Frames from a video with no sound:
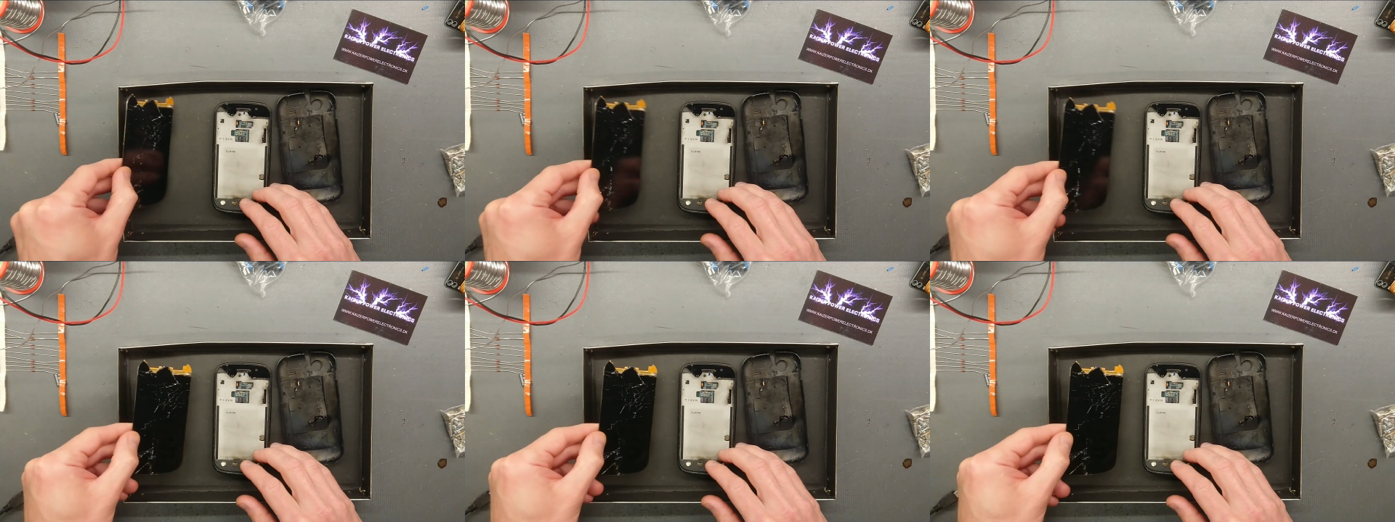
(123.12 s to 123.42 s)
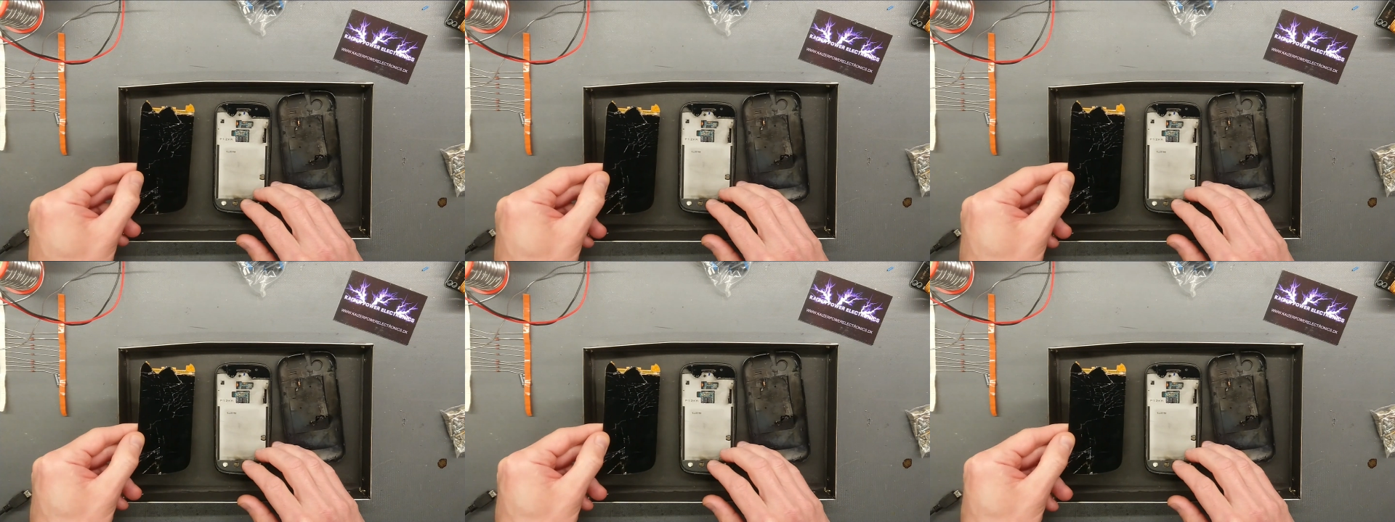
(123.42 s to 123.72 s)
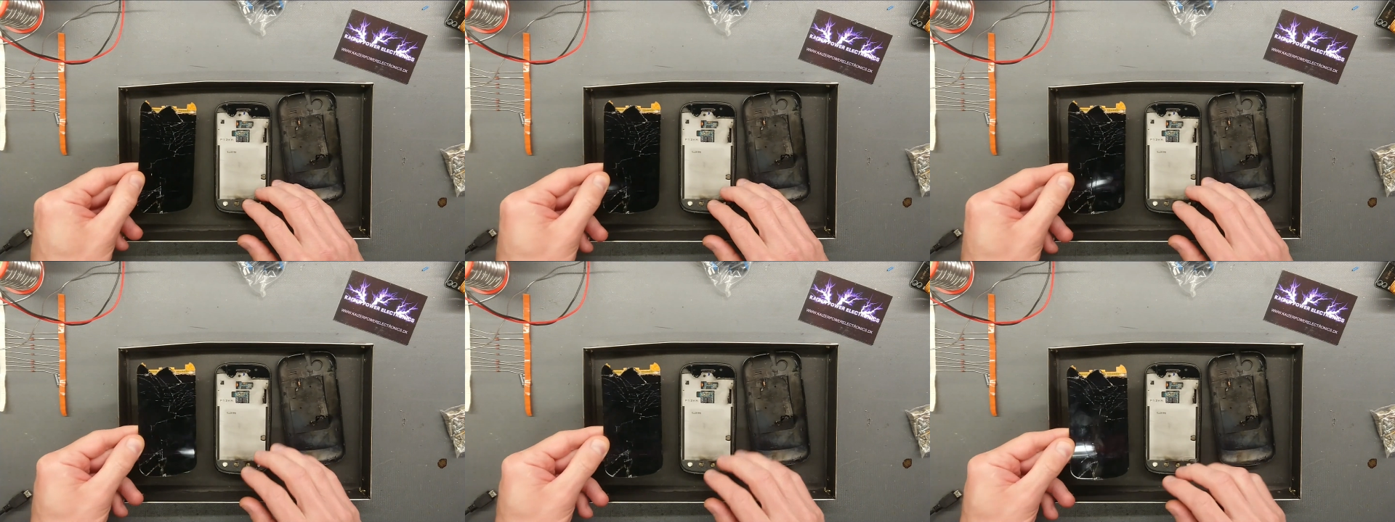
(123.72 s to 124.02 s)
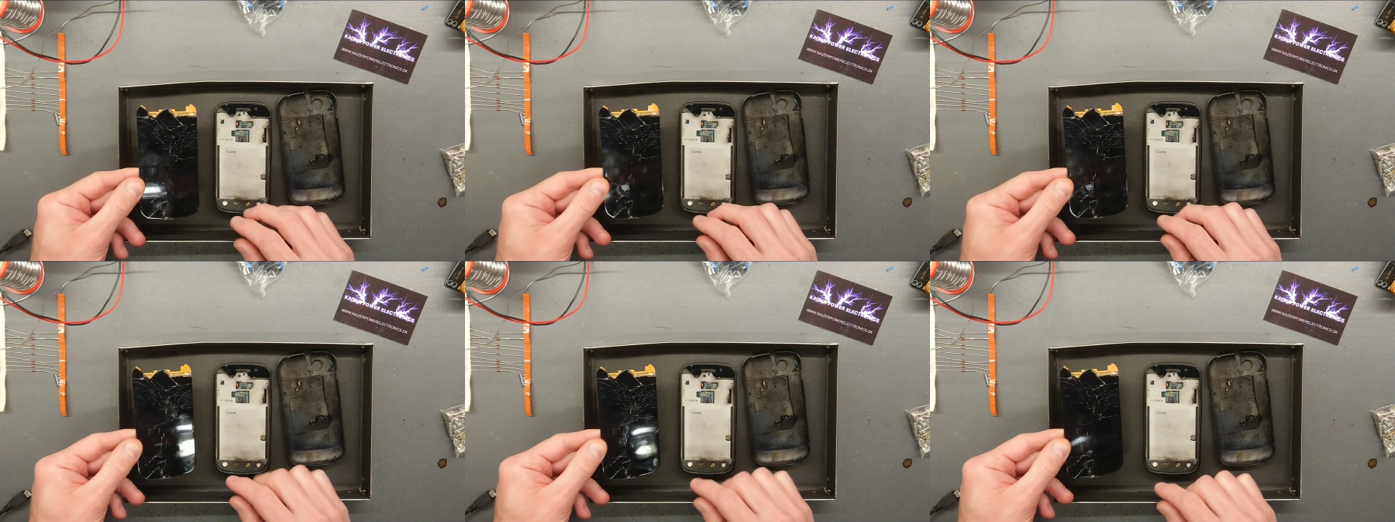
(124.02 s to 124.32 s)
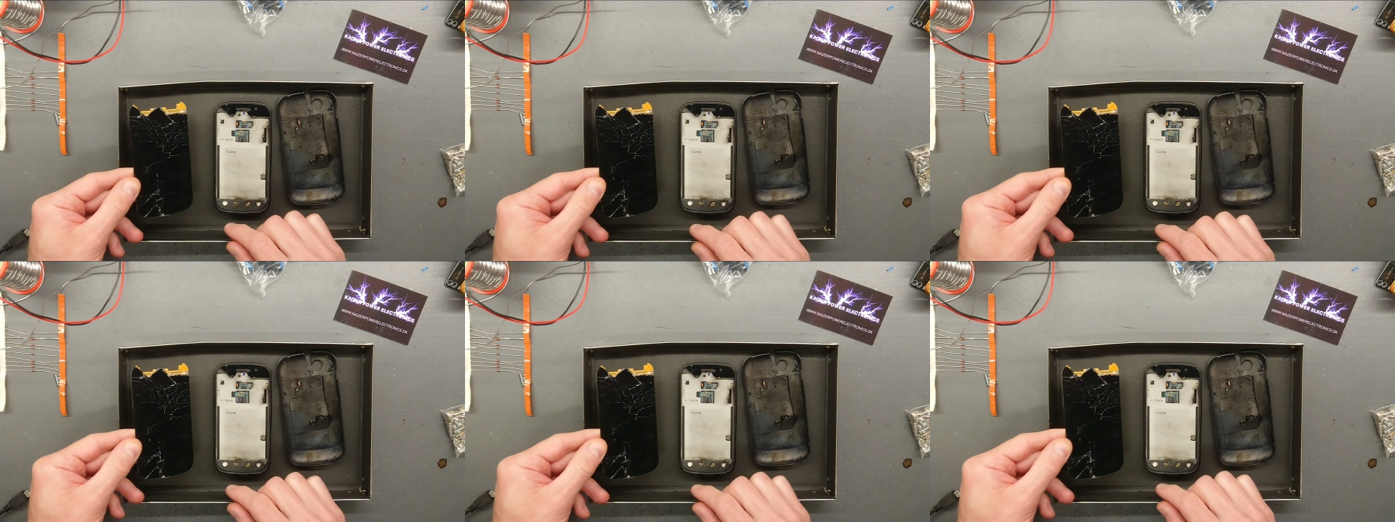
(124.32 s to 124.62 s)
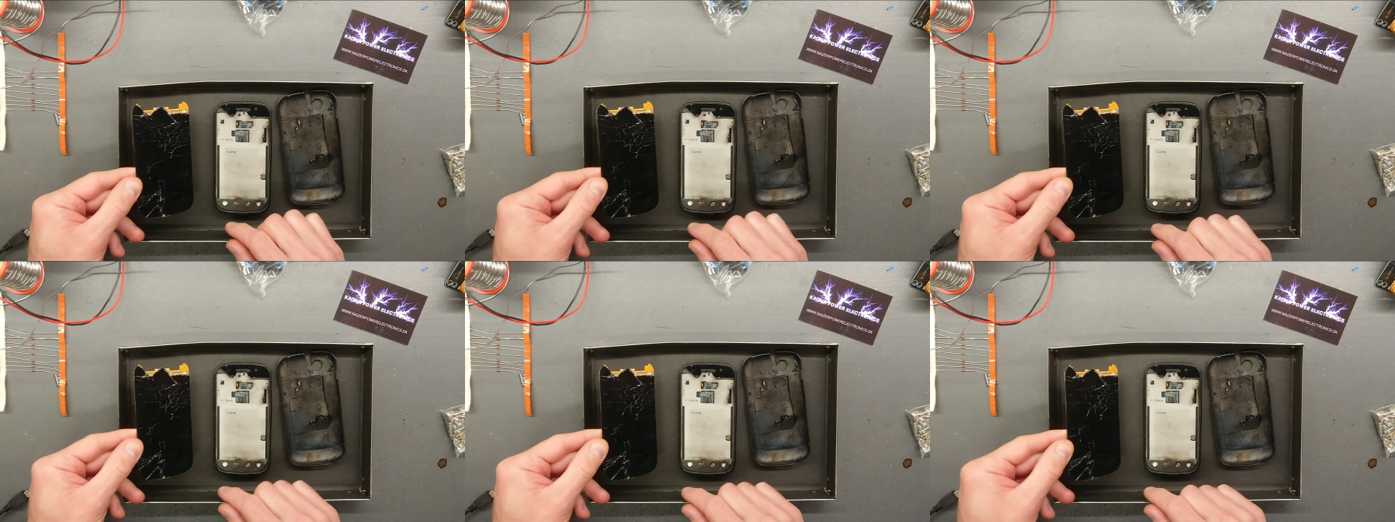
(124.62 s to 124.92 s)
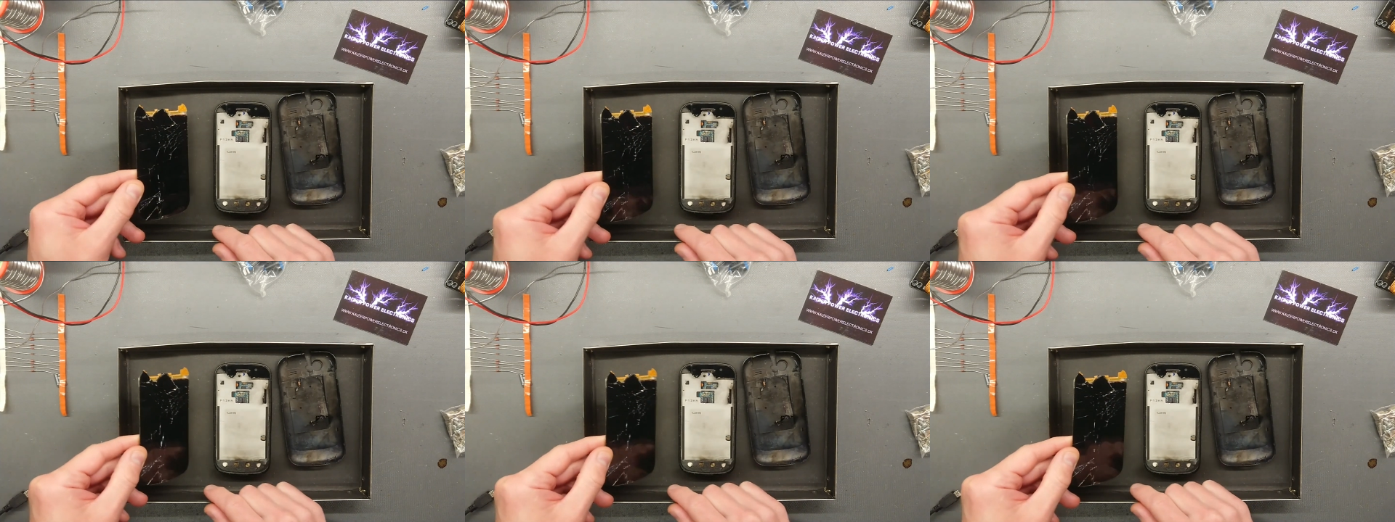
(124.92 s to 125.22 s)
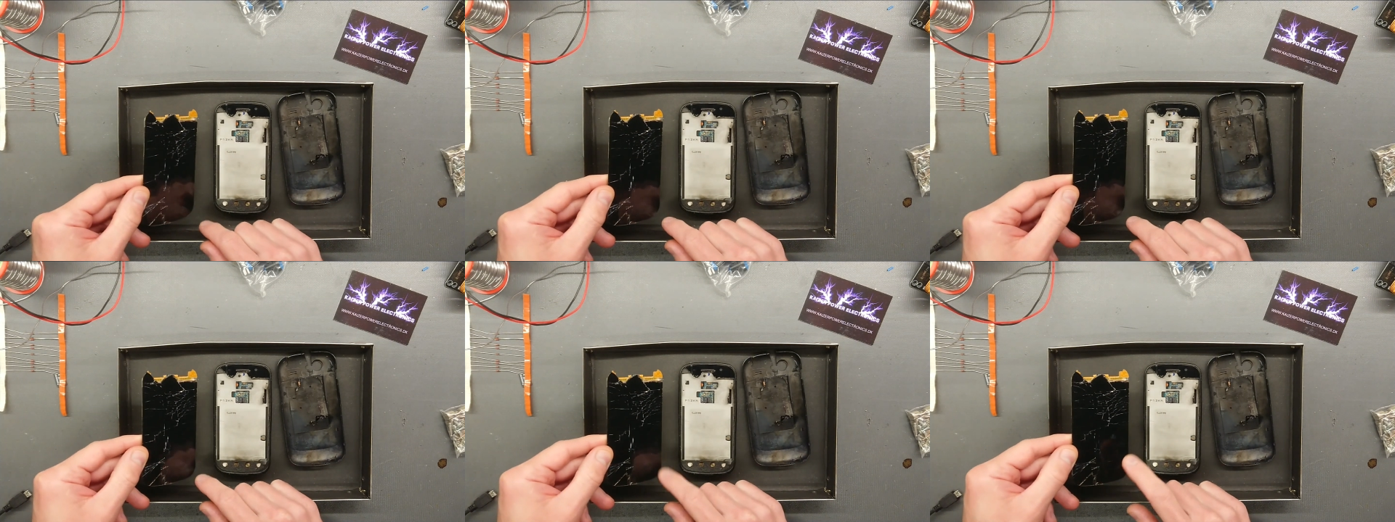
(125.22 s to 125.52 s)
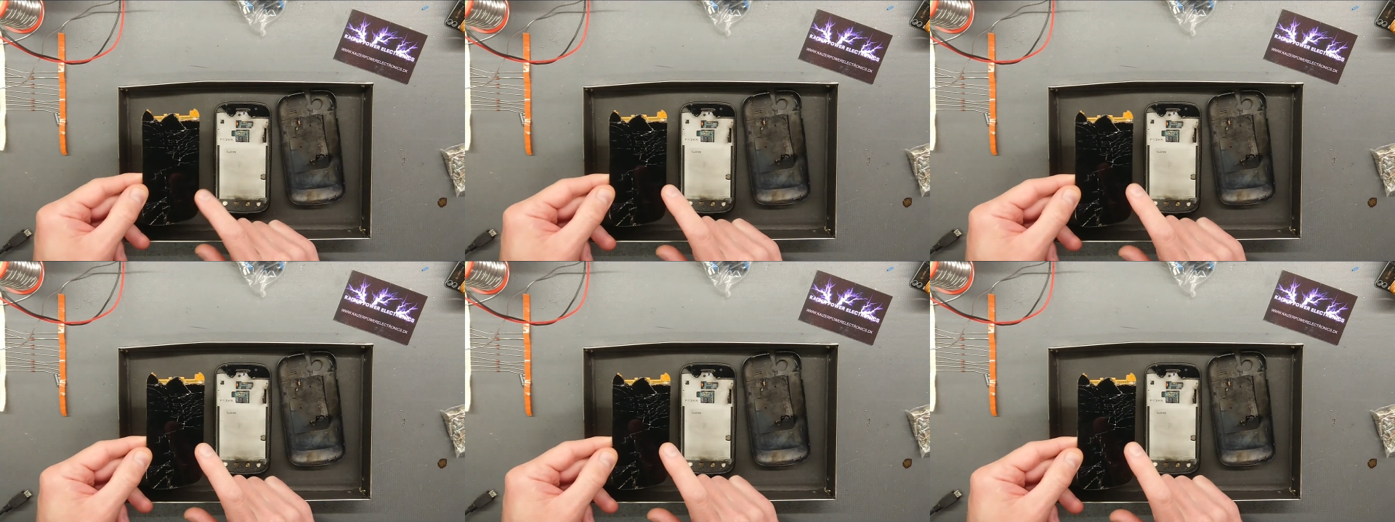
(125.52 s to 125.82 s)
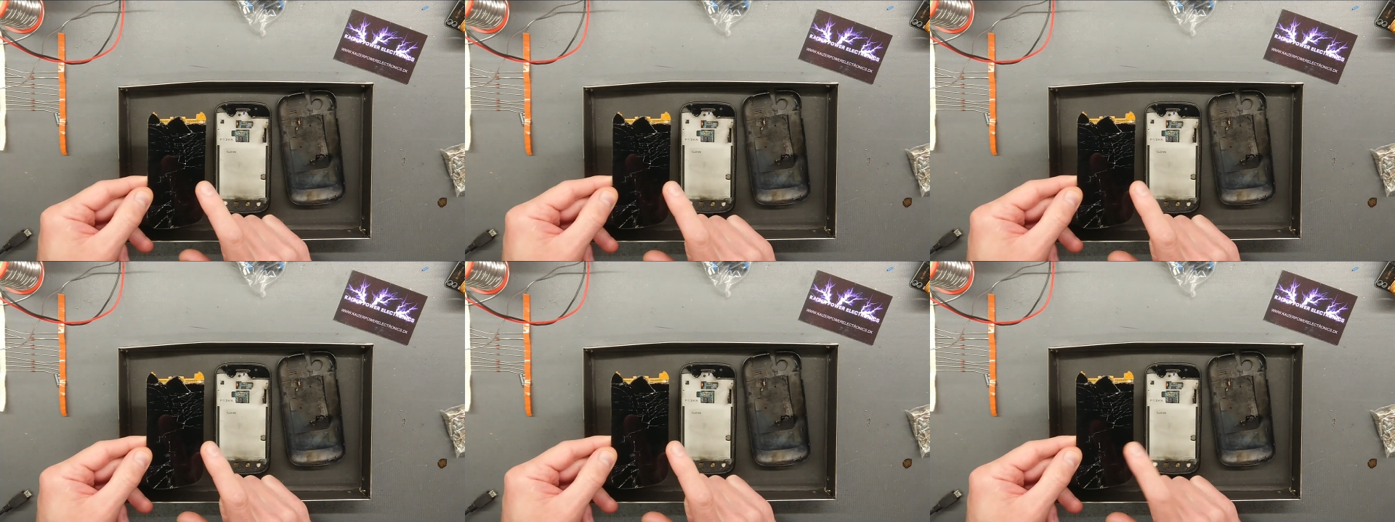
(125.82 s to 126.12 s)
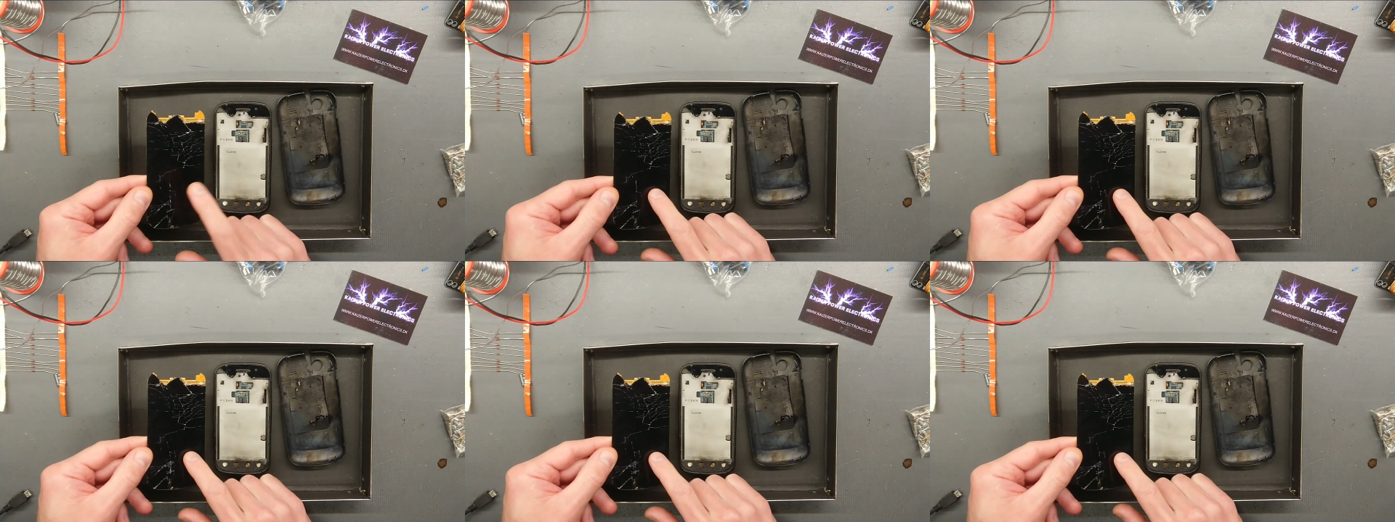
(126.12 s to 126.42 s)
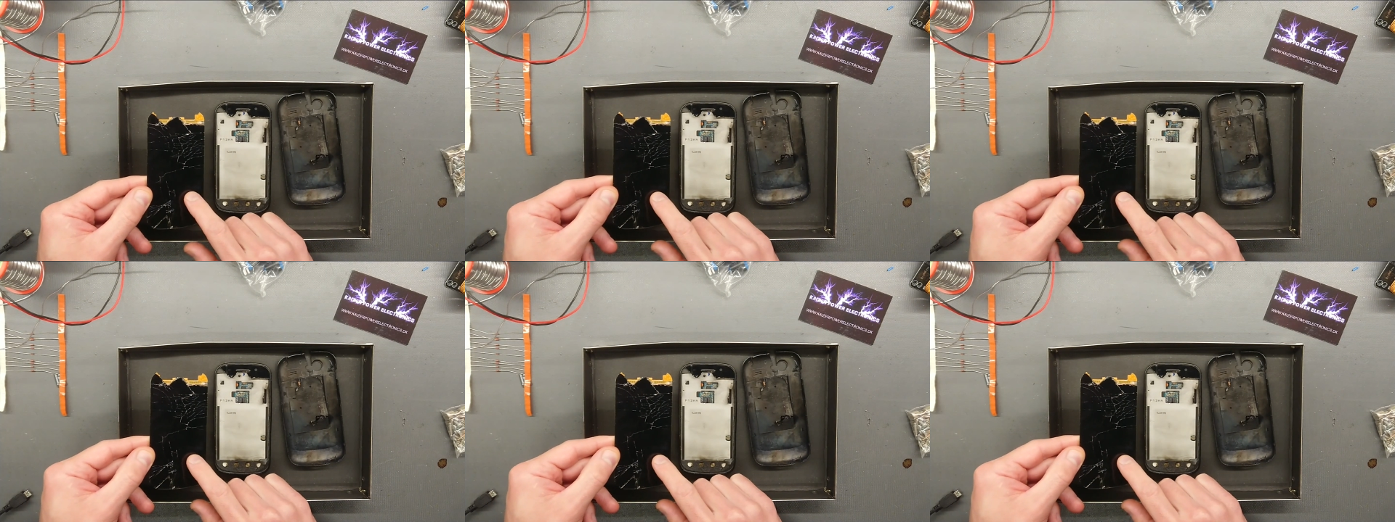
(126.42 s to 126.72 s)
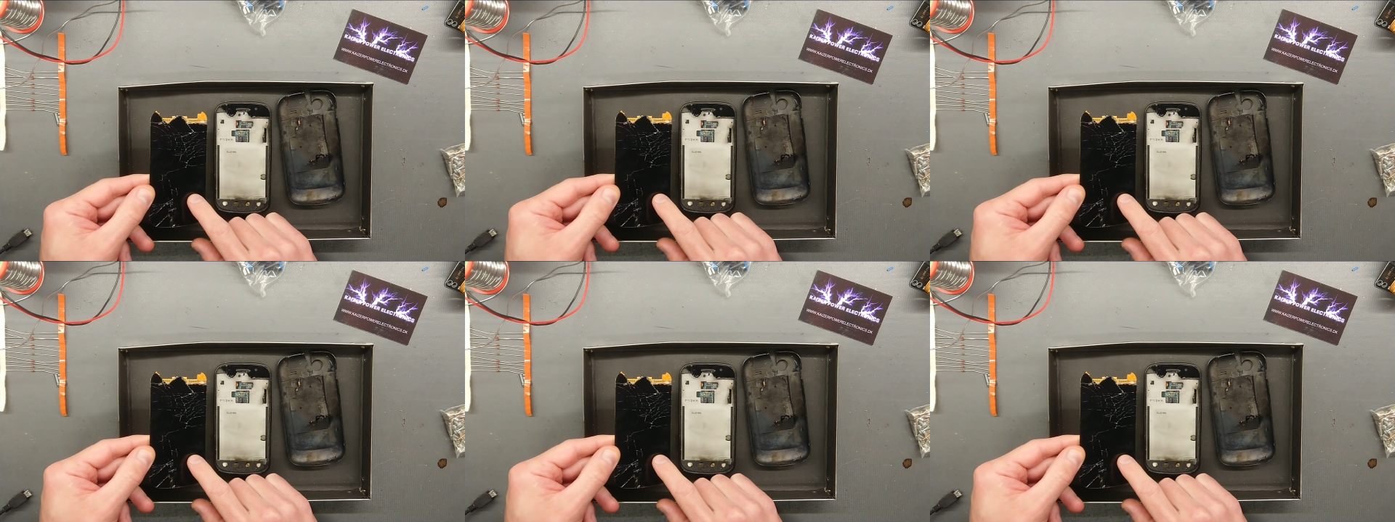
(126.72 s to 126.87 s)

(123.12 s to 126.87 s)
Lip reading: [unreadable: no face in view]